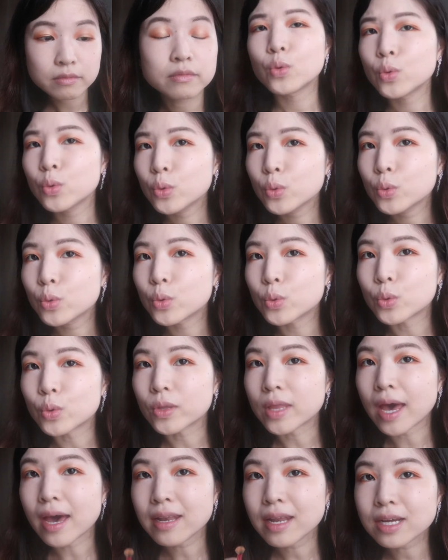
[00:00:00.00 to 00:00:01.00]
Ooh,
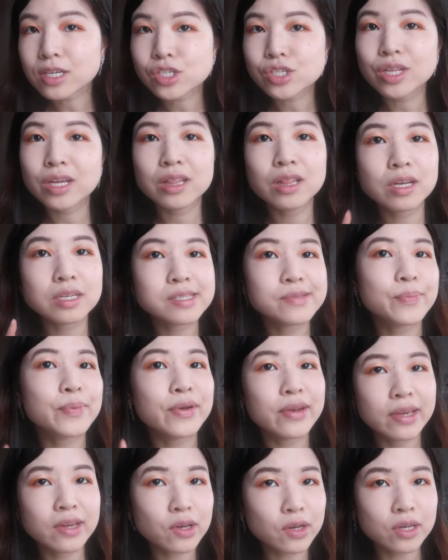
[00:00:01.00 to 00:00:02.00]
that actually looks
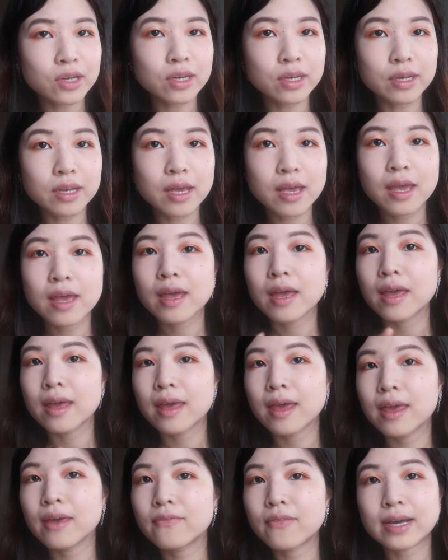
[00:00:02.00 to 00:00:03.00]
pretty good
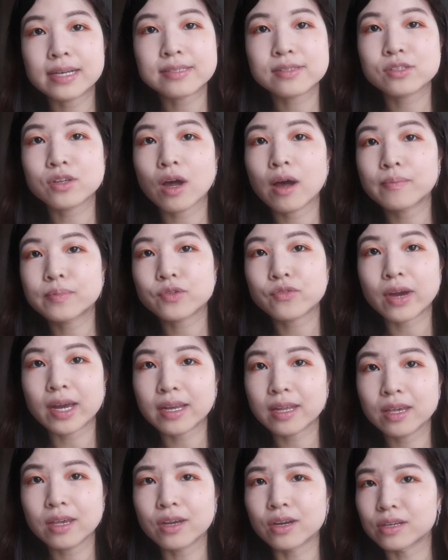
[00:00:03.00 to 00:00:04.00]
if I stopped right
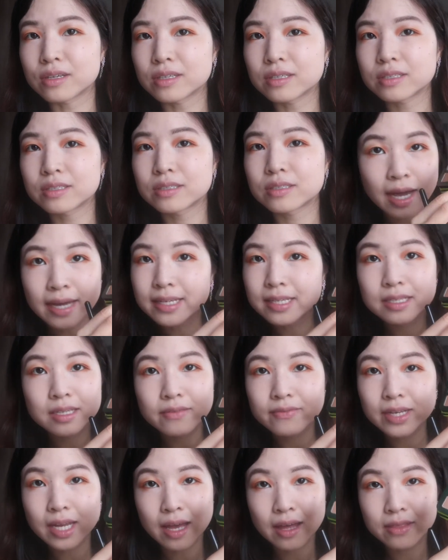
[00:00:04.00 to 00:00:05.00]
here. I didn't
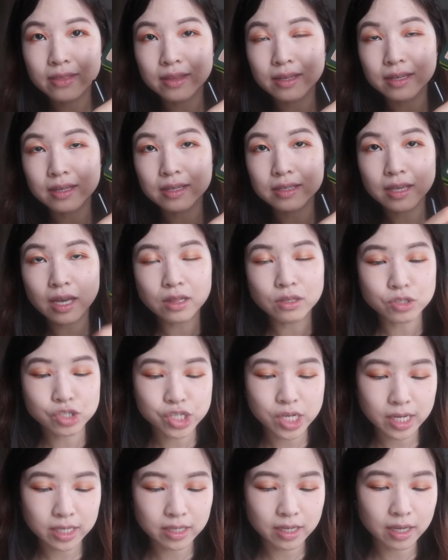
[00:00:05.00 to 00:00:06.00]
even add the yellow
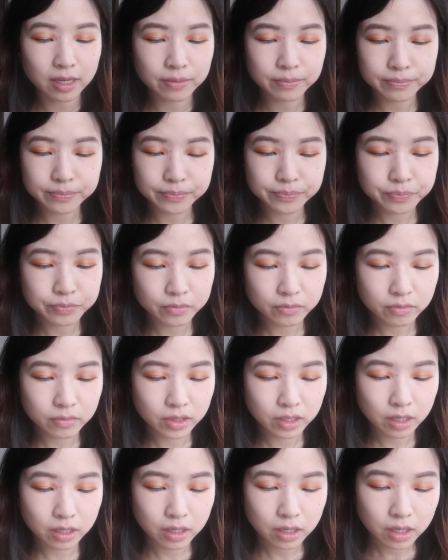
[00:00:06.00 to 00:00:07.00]
shade yet,
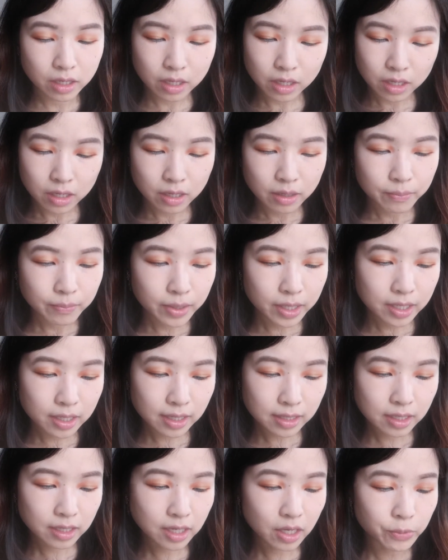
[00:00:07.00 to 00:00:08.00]
but
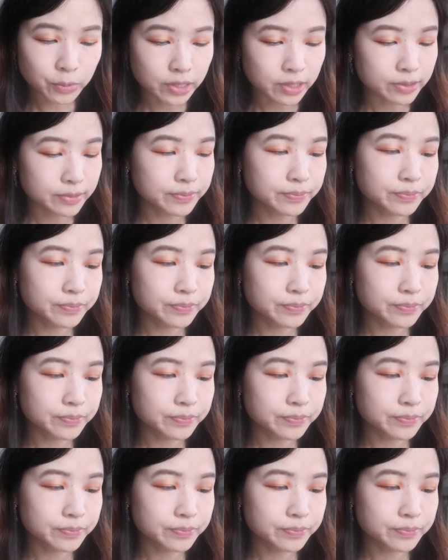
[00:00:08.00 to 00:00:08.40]
I think I will.